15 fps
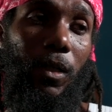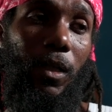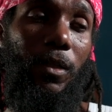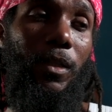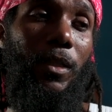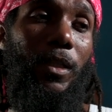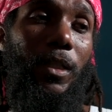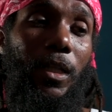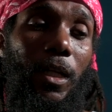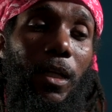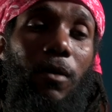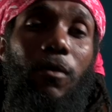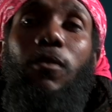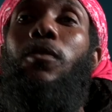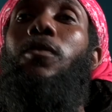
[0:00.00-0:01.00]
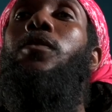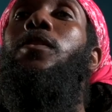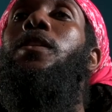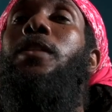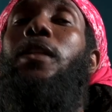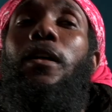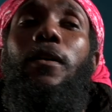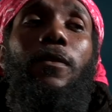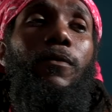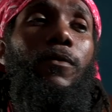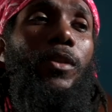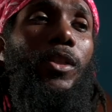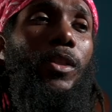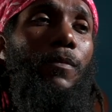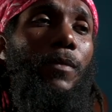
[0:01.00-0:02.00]
Is the day this year
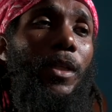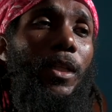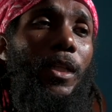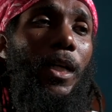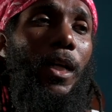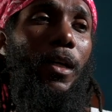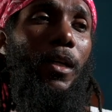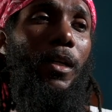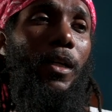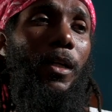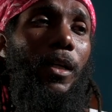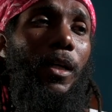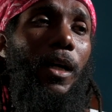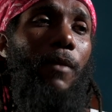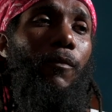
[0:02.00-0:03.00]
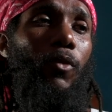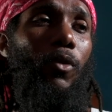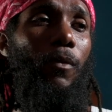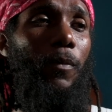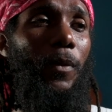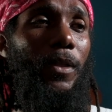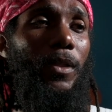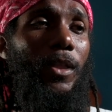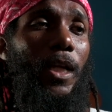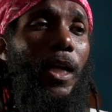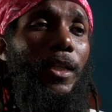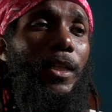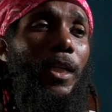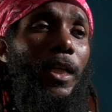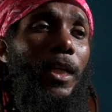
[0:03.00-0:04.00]
teach media? I'm gonna press
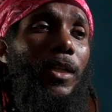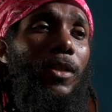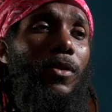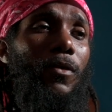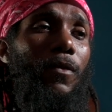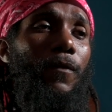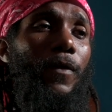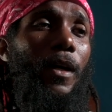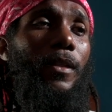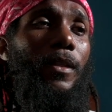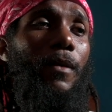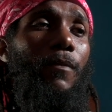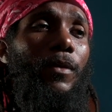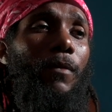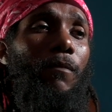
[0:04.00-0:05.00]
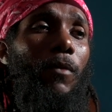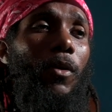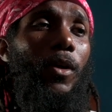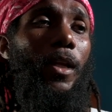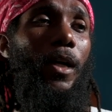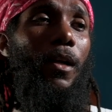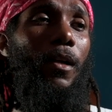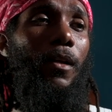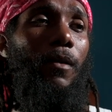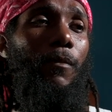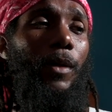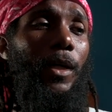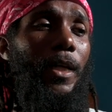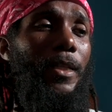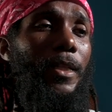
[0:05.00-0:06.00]
charge against you for attempted murder
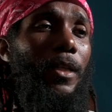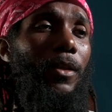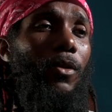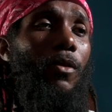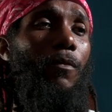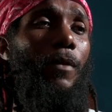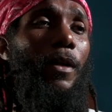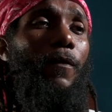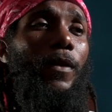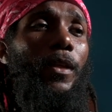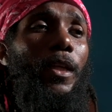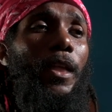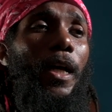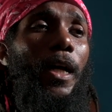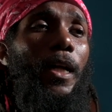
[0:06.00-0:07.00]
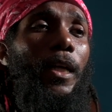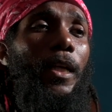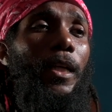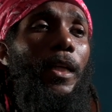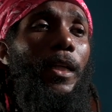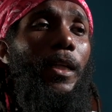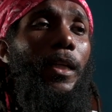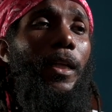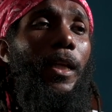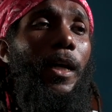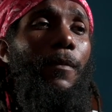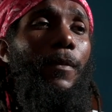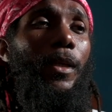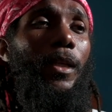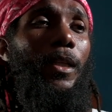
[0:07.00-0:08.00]
because send gunman to kill her. You know
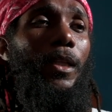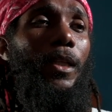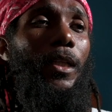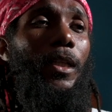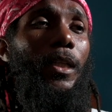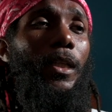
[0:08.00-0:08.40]
what I mean?